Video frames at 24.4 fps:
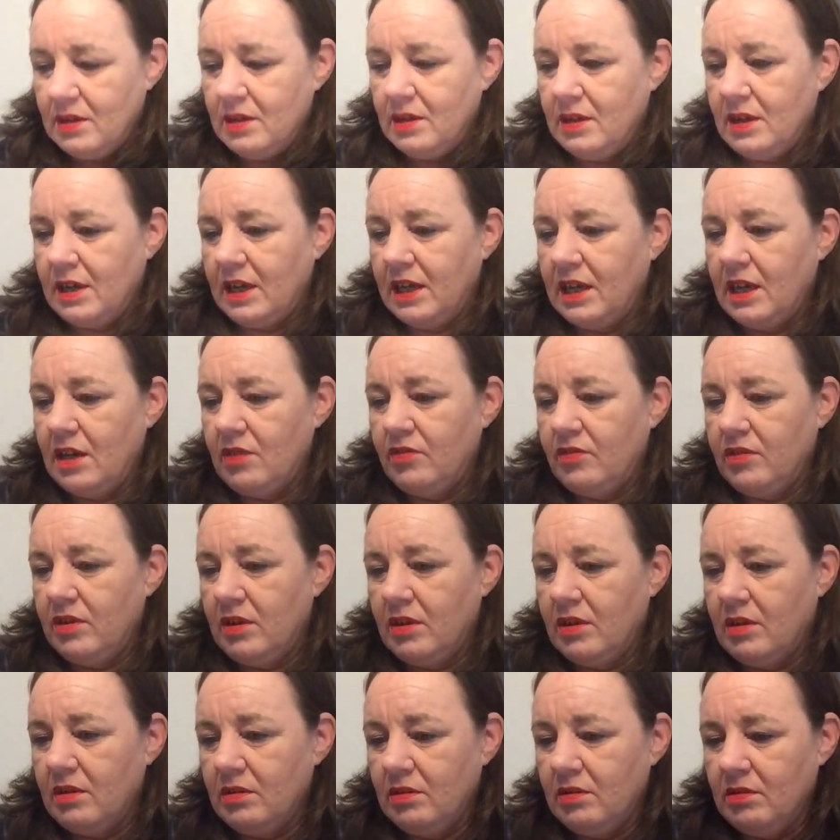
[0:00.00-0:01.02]
And I have
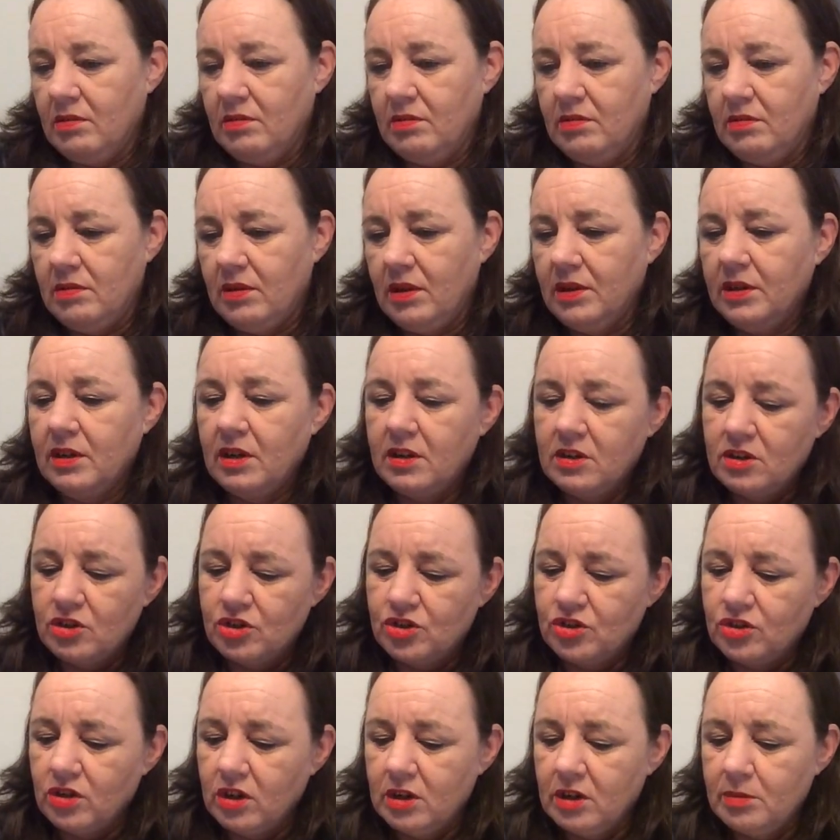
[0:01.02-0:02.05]
another
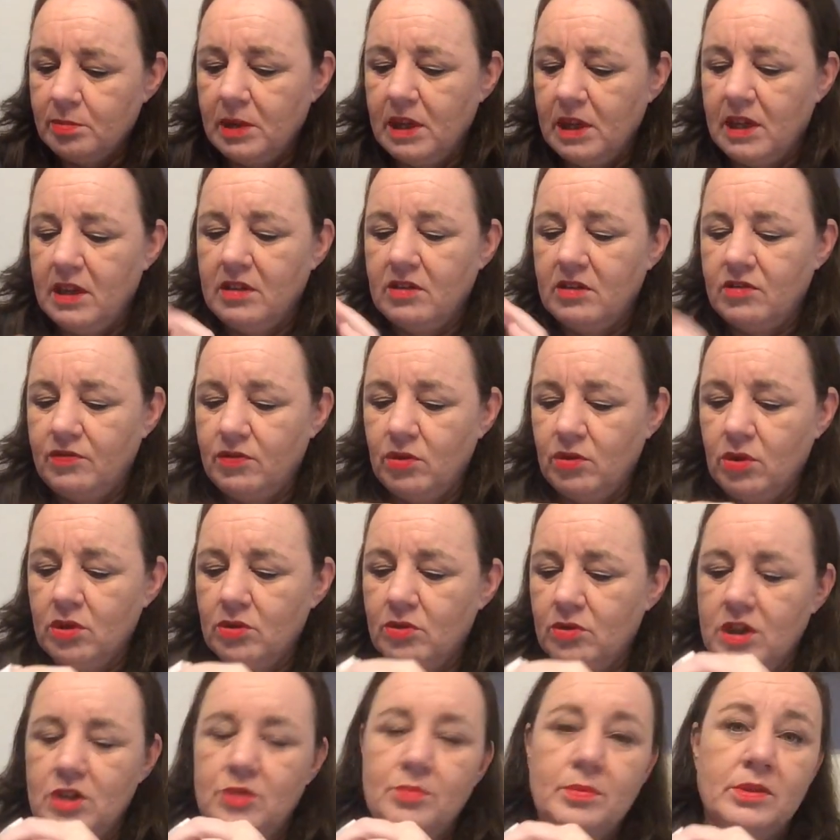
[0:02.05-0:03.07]
start planned for
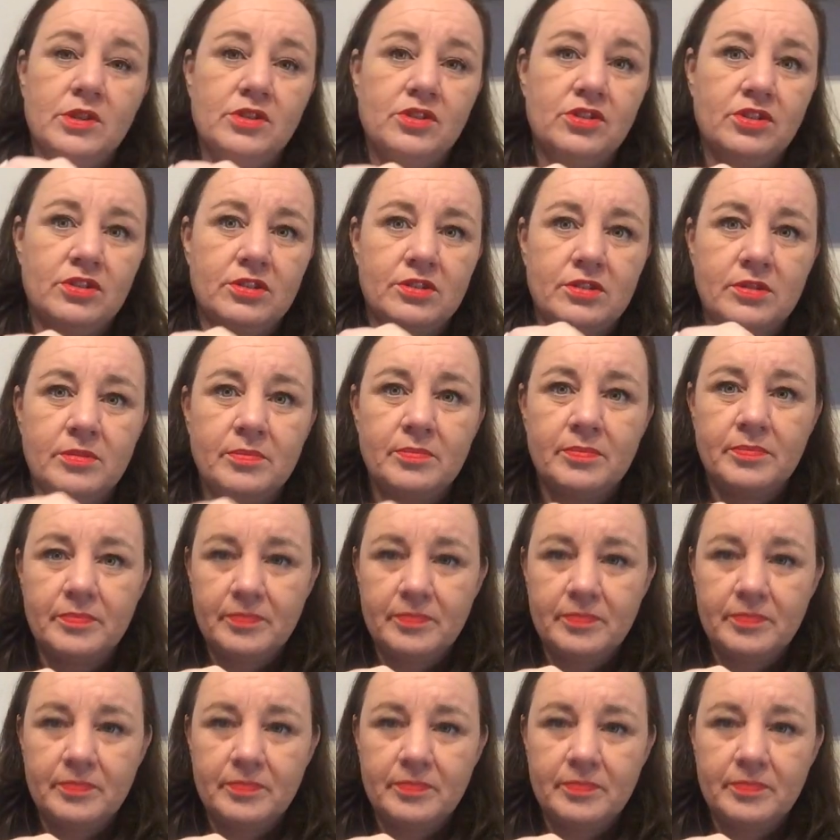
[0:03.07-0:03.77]
Christmas.